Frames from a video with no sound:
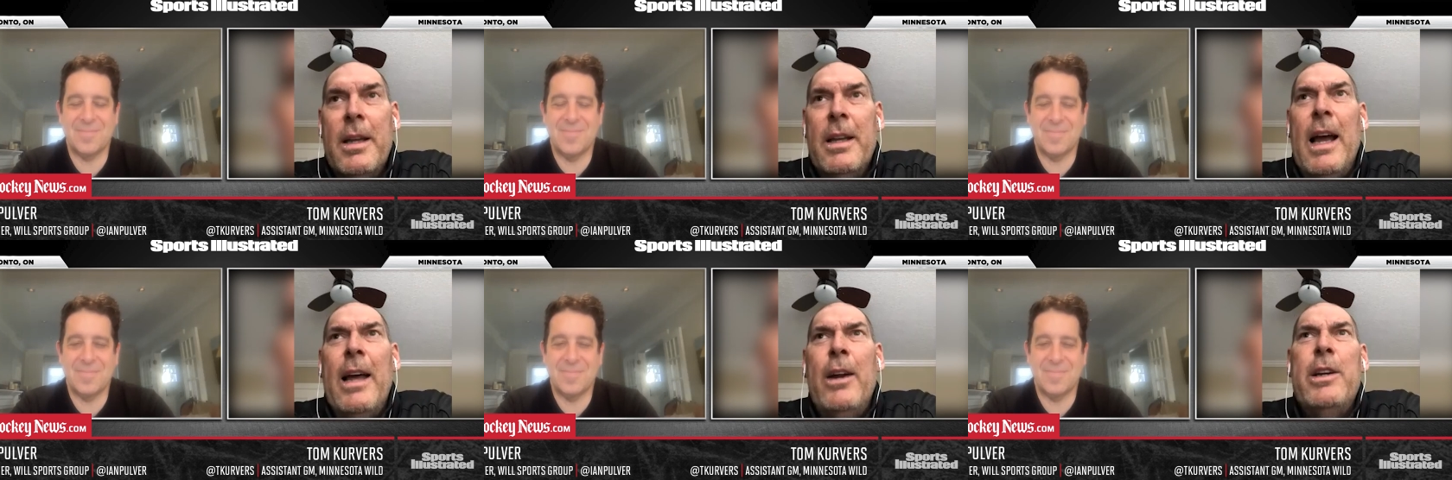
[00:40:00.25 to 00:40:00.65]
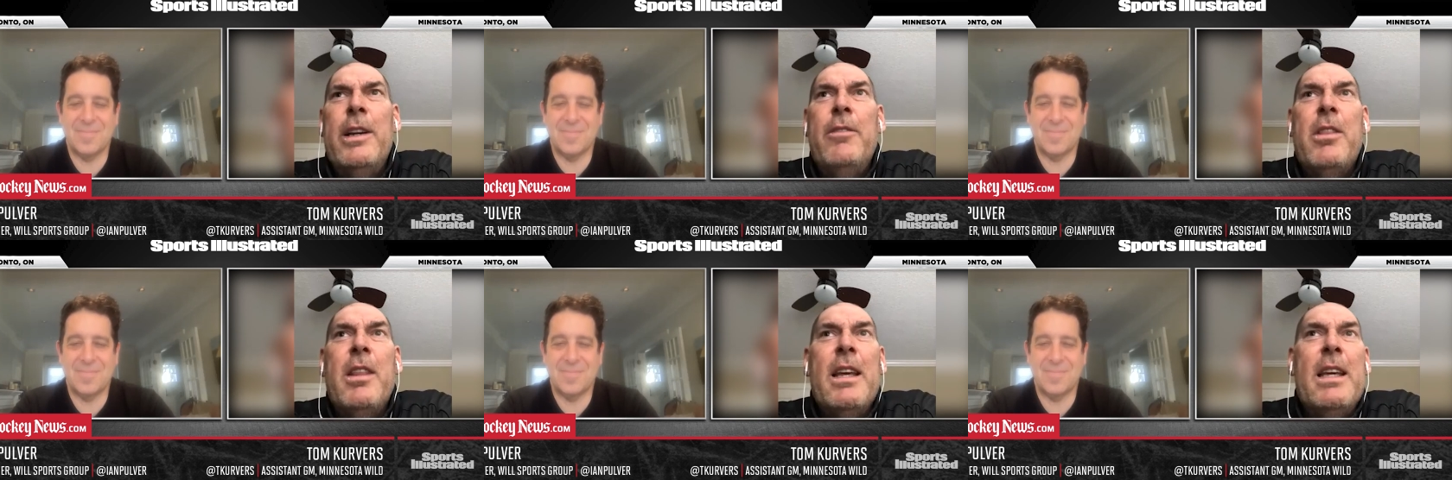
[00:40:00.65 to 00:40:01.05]
Speaker 1: and I
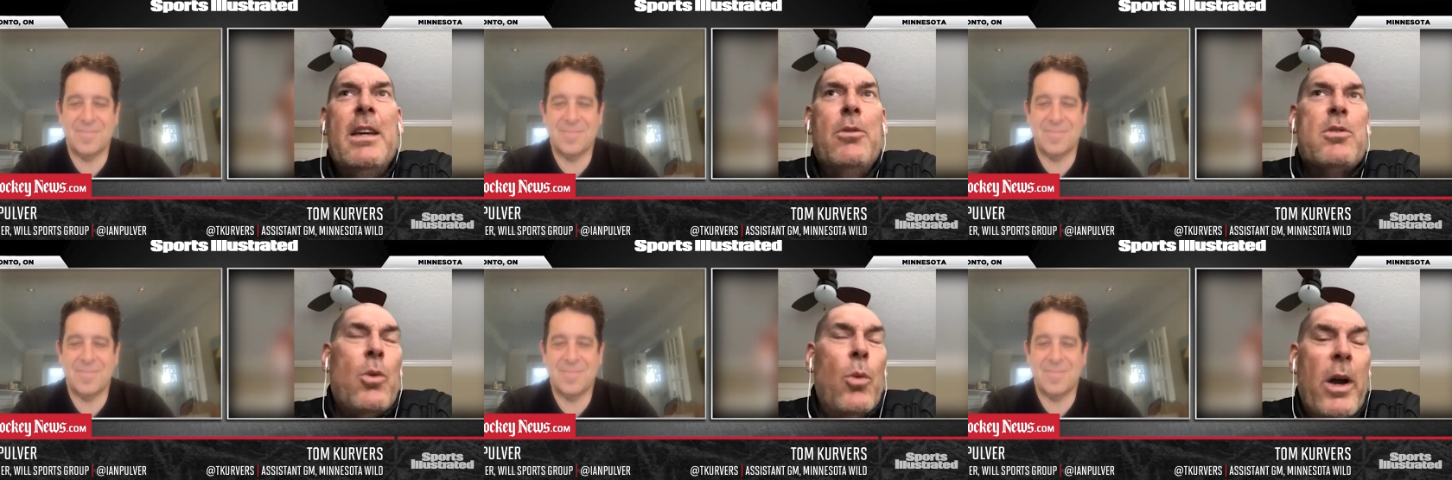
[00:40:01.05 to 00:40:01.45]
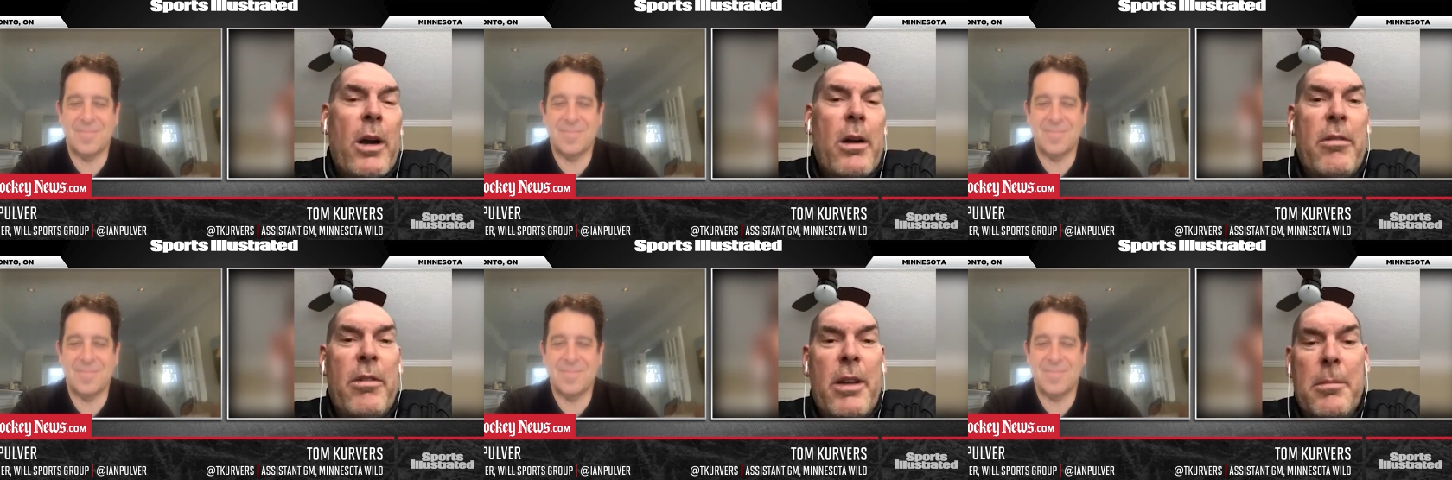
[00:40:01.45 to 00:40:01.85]
don't even think he was
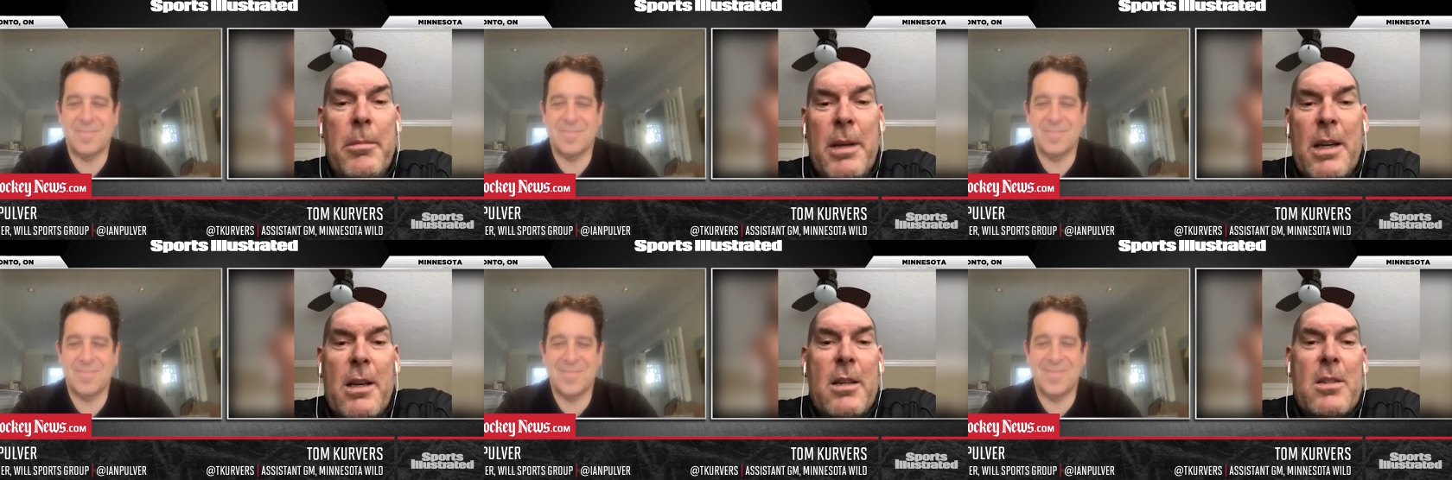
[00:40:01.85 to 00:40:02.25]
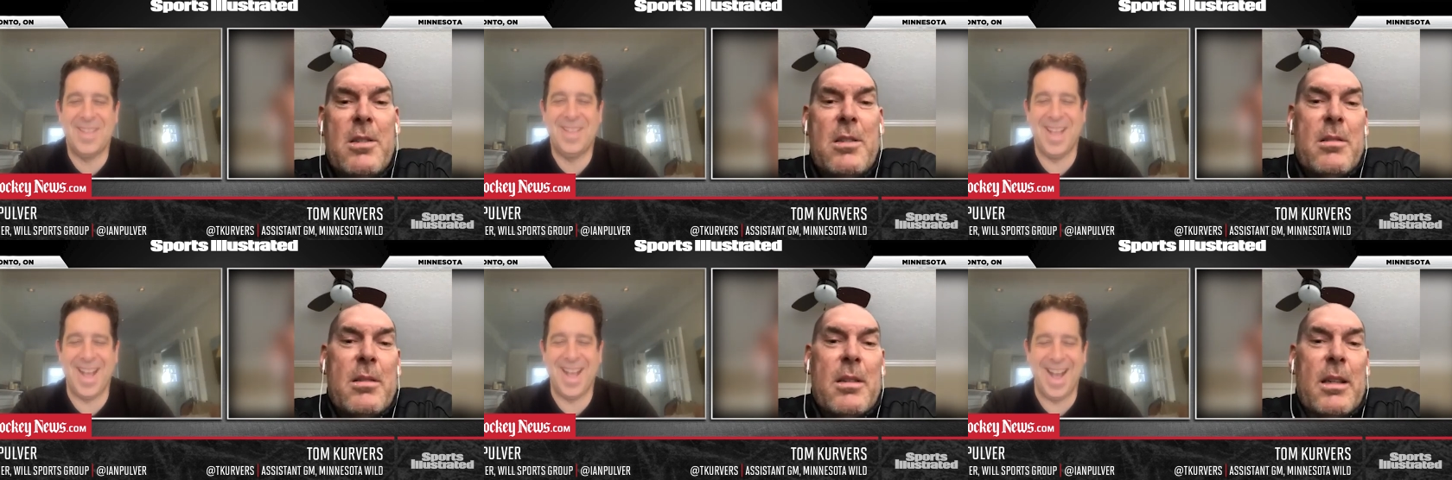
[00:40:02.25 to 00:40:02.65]
aware of it
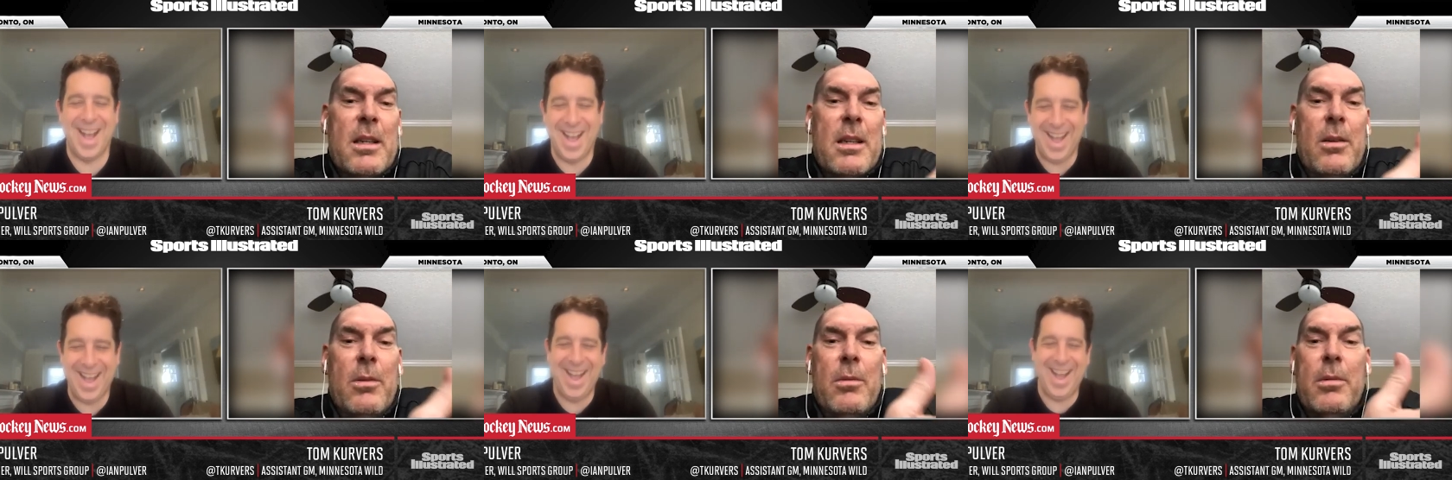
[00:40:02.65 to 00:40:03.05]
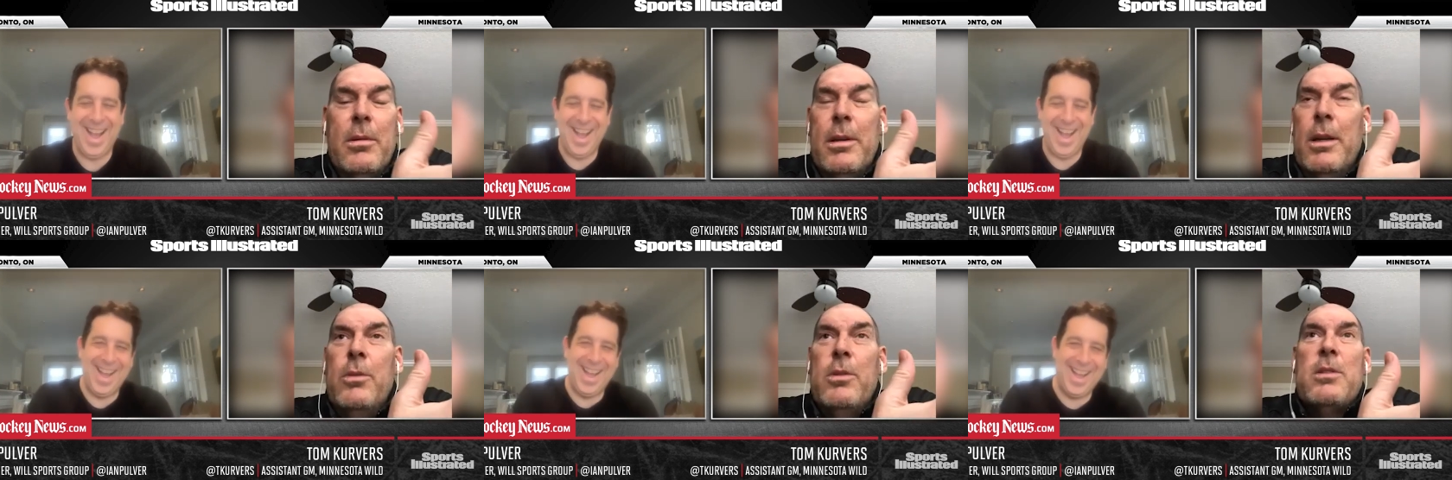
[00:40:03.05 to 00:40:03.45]
because he, he,
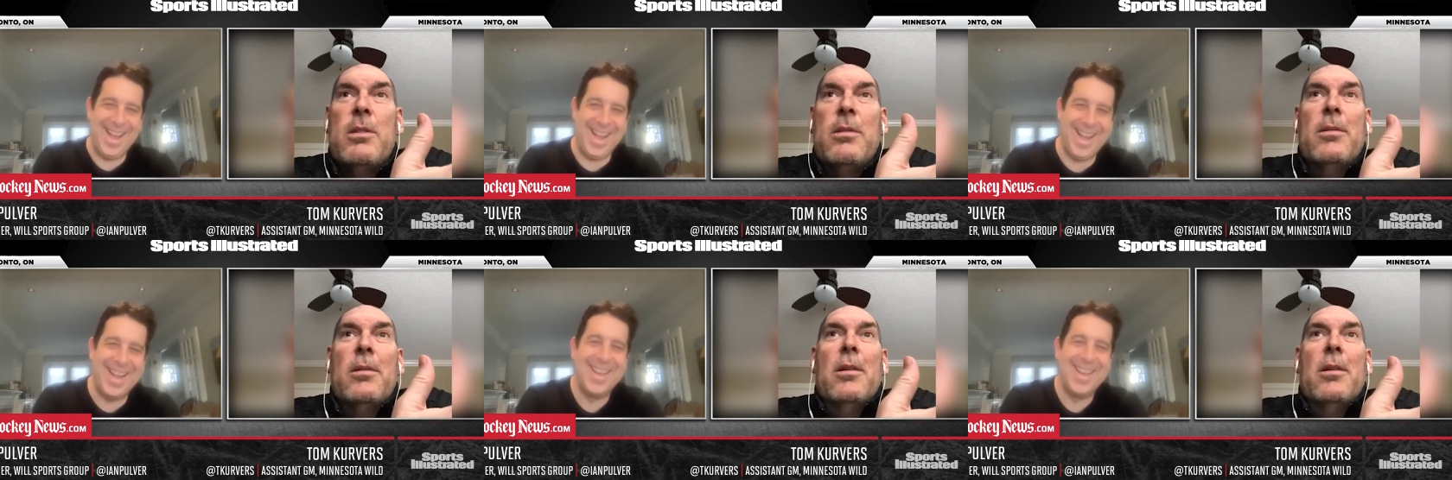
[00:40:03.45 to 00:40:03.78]
was